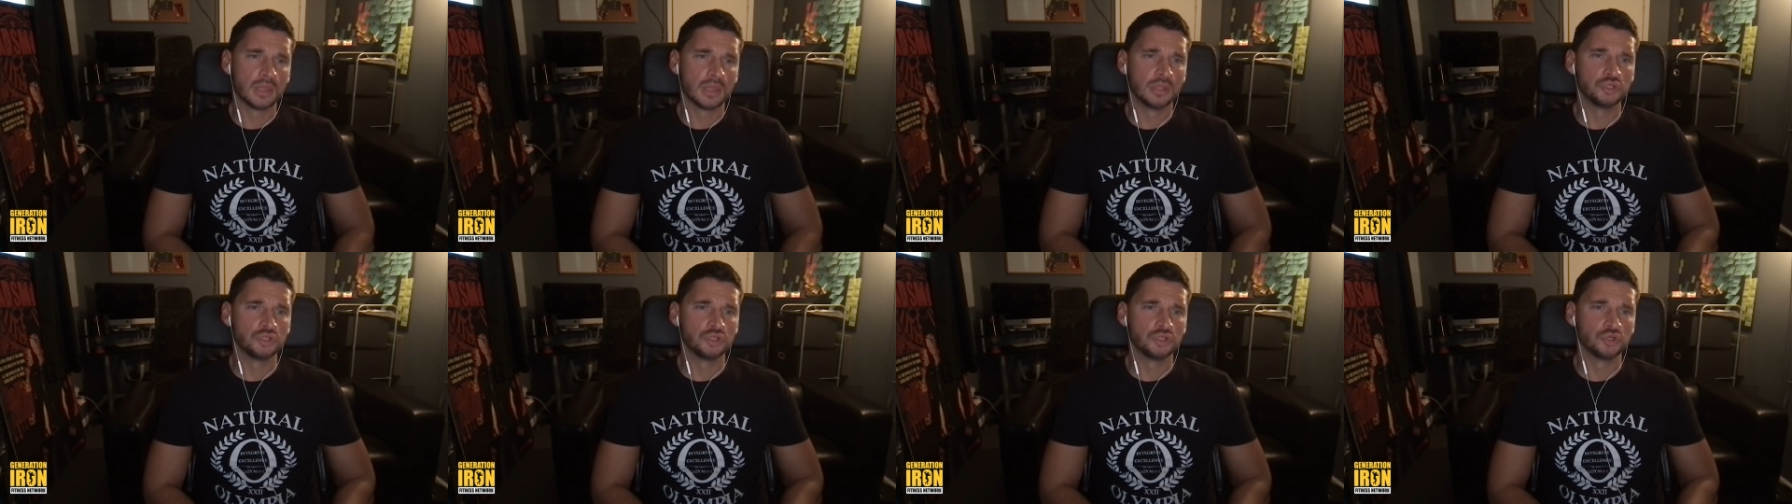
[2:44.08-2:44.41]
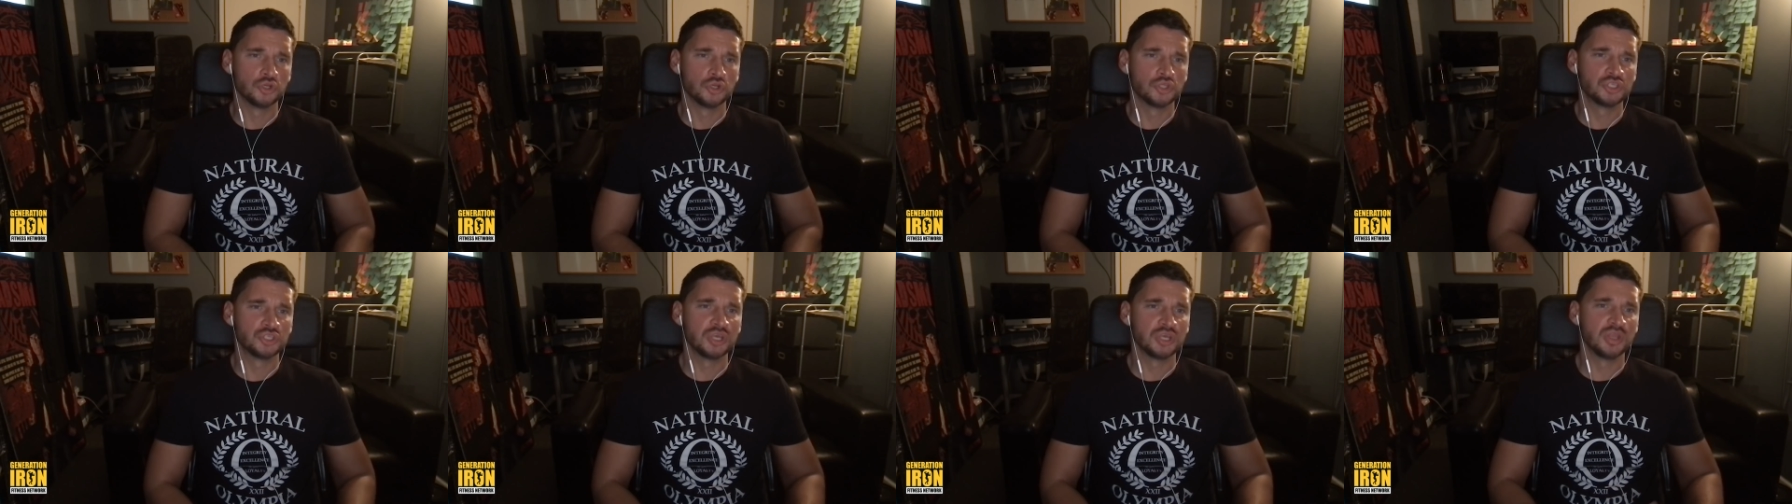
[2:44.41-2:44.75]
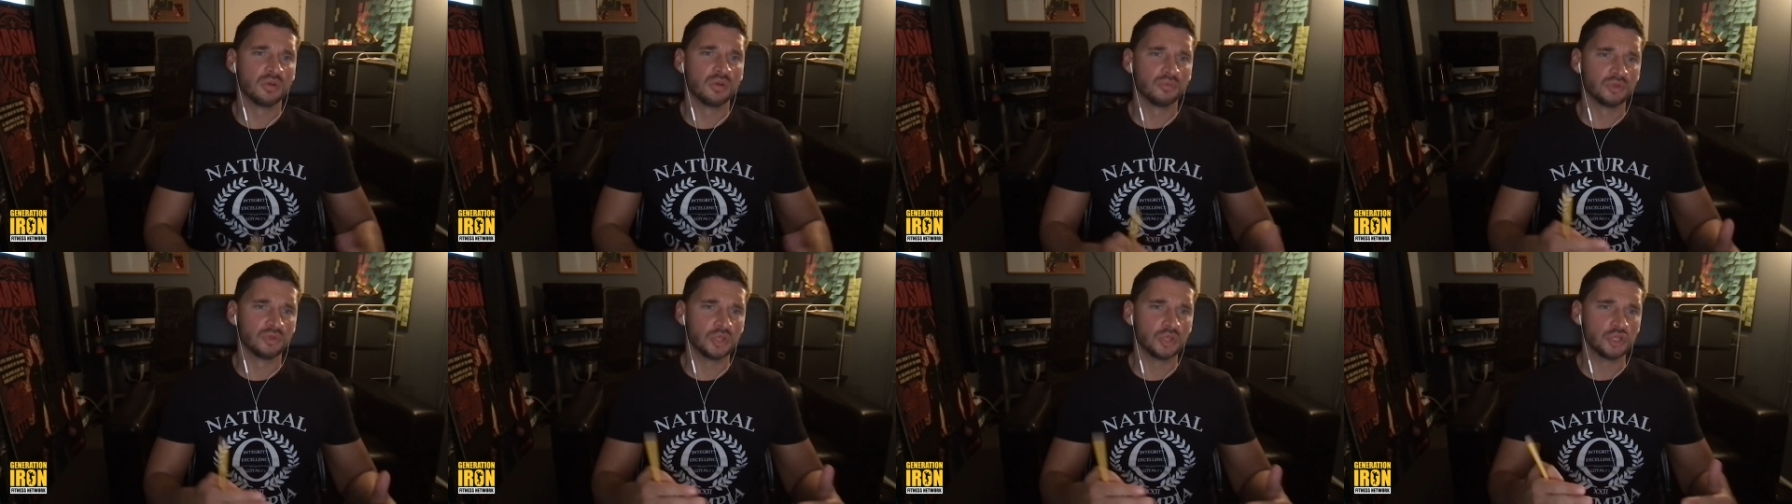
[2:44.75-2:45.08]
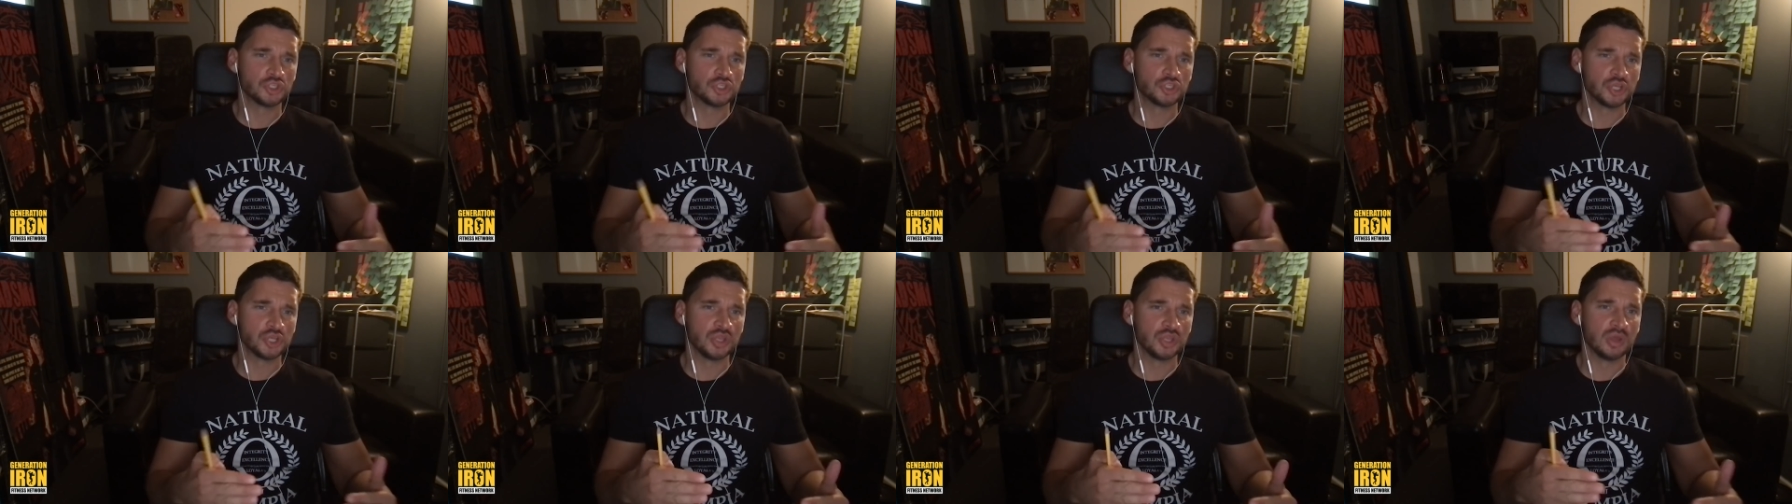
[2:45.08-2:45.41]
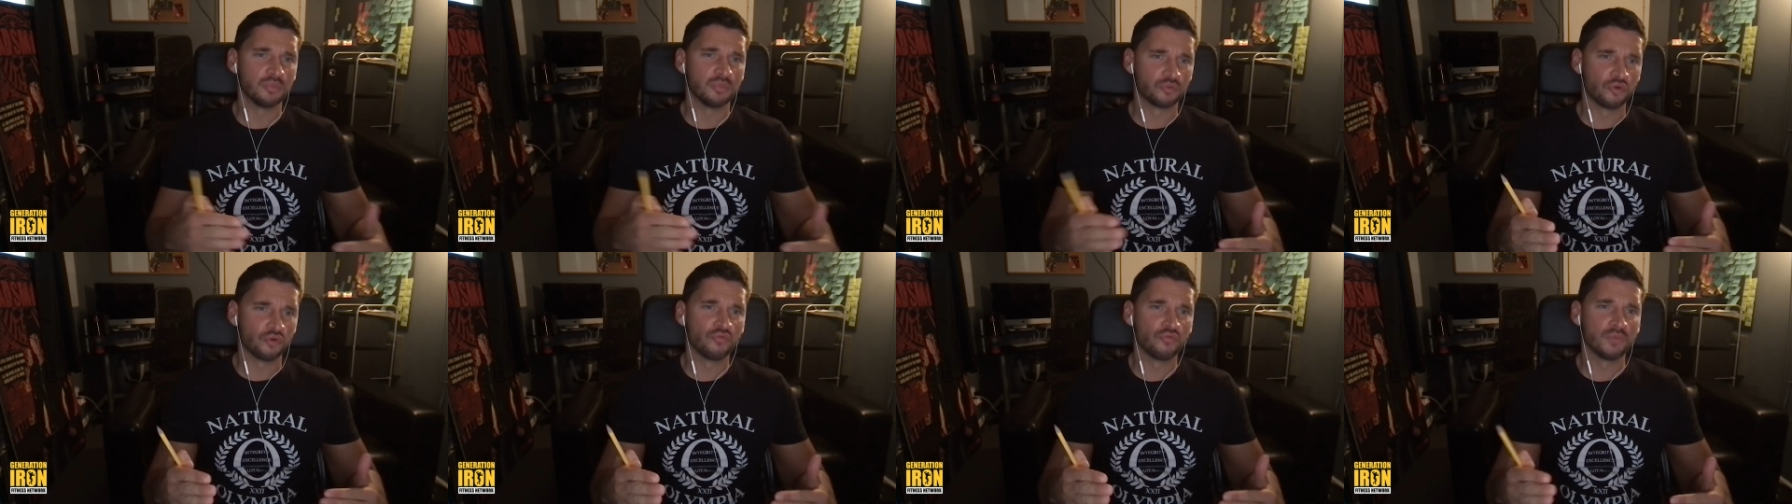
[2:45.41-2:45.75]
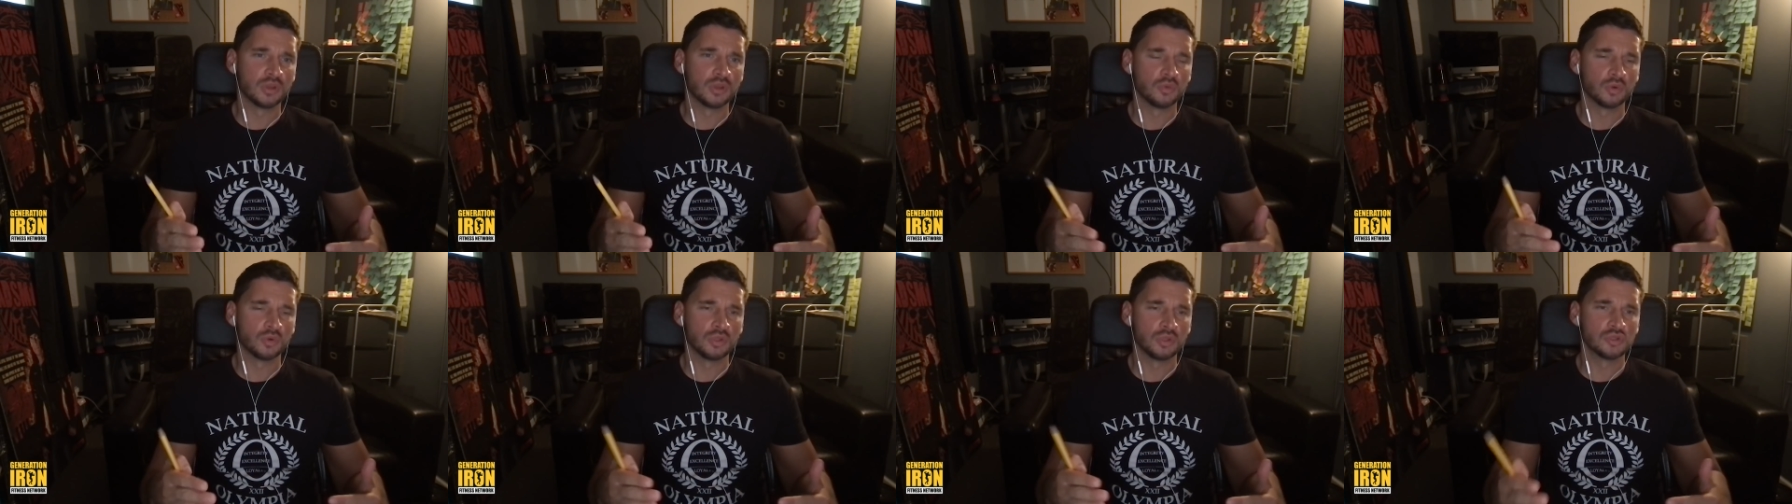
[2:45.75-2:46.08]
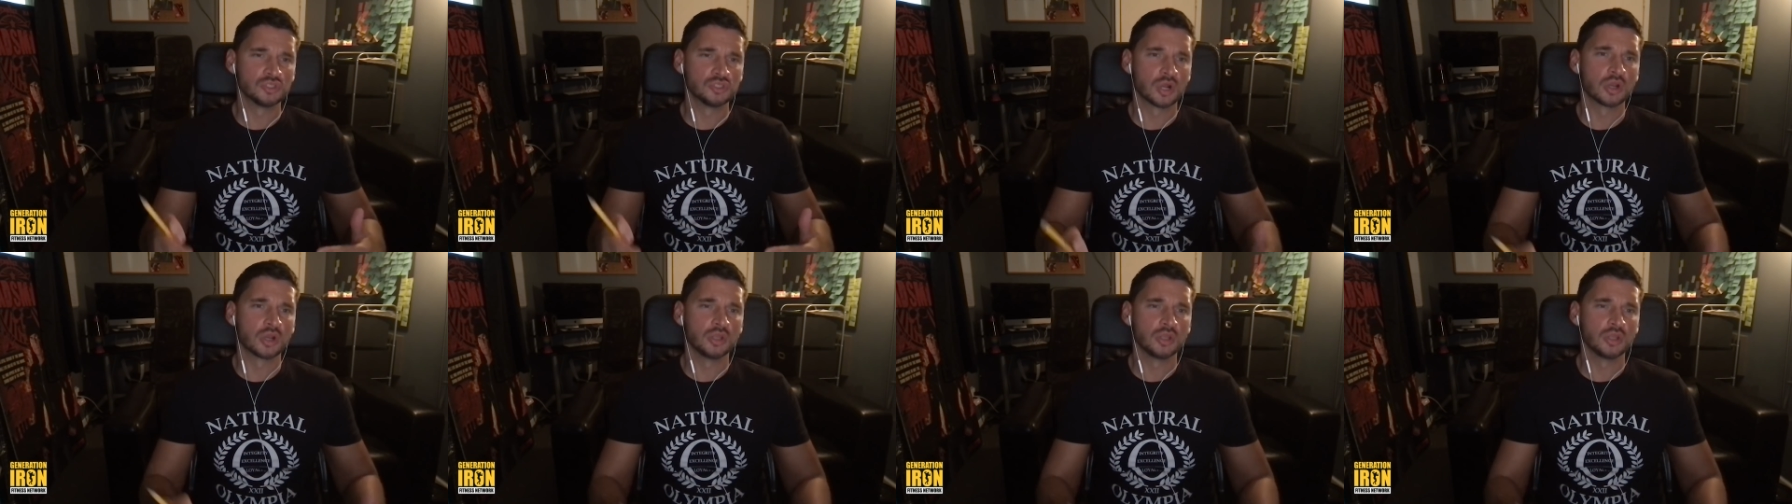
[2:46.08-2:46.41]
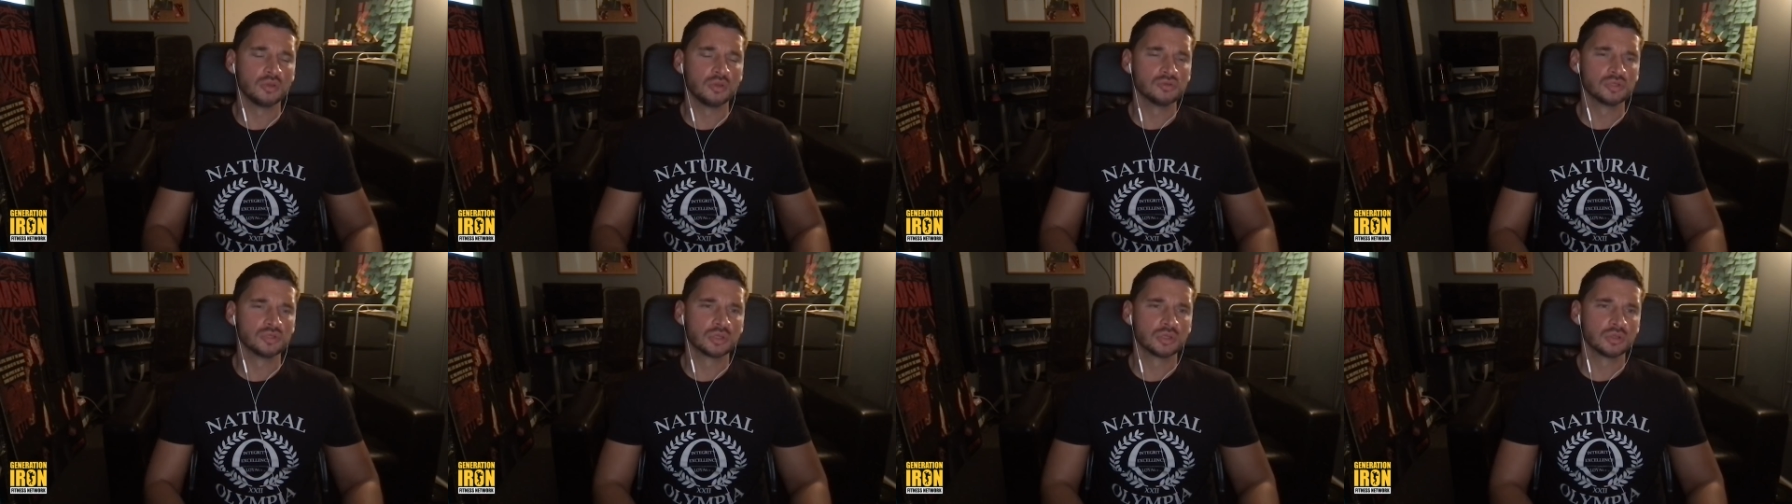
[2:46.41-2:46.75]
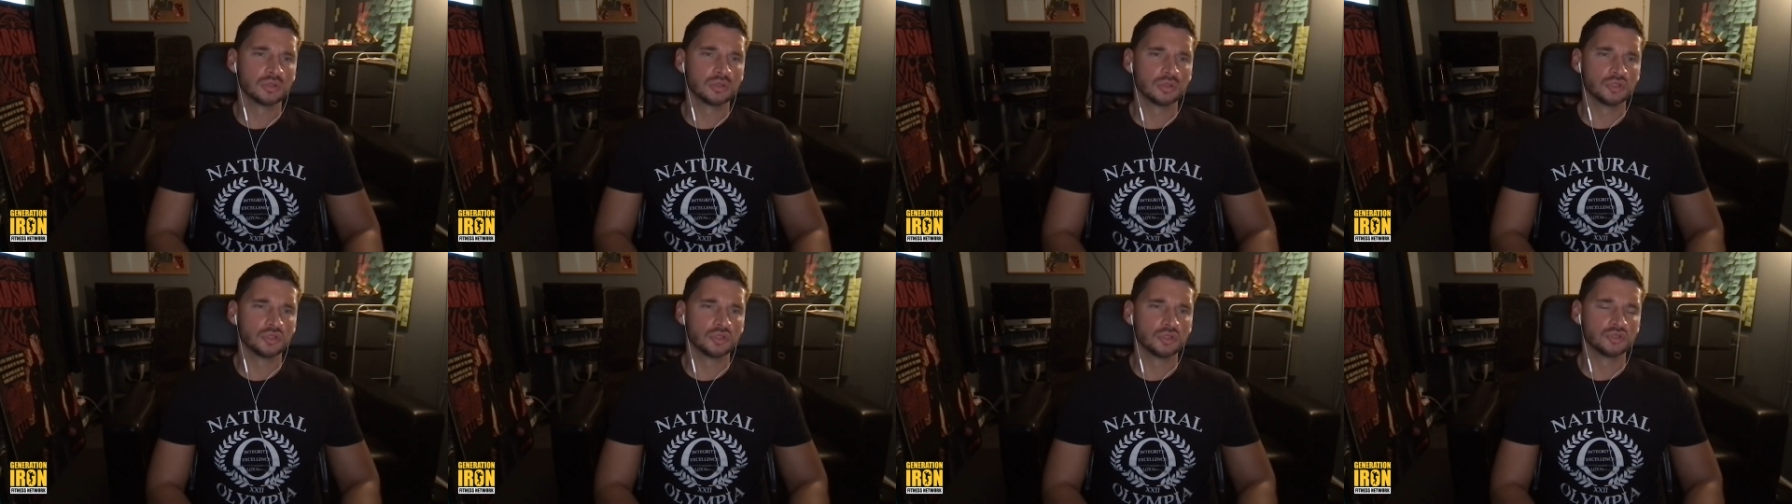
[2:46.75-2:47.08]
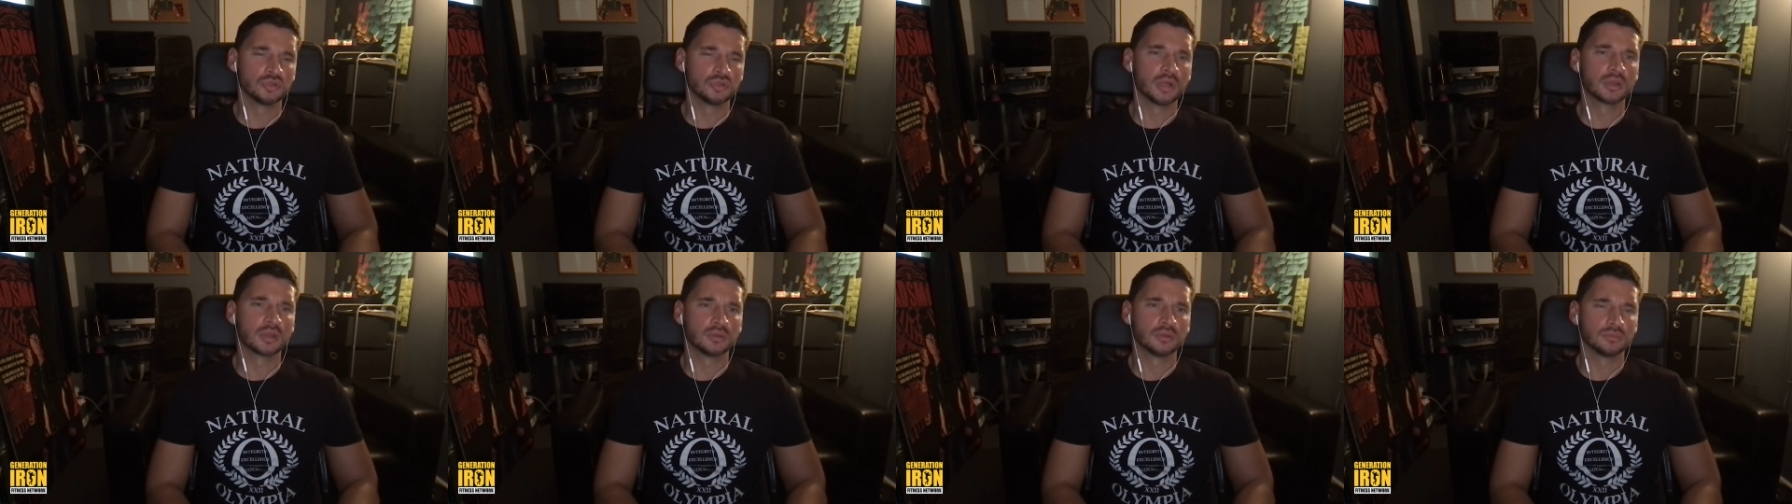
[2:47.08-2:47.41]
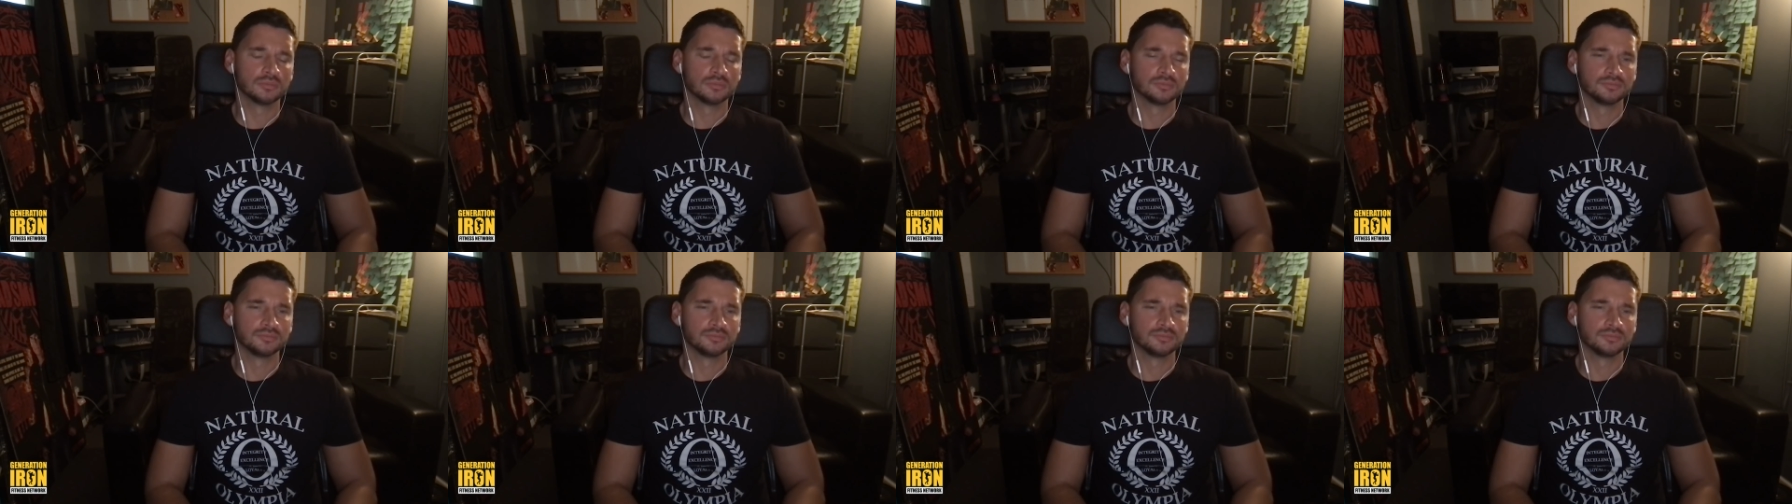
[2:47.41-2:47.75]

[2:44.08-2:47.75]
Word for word: And did you see the, uh, did you see the improvement when you started using it? Oh, yeah. a,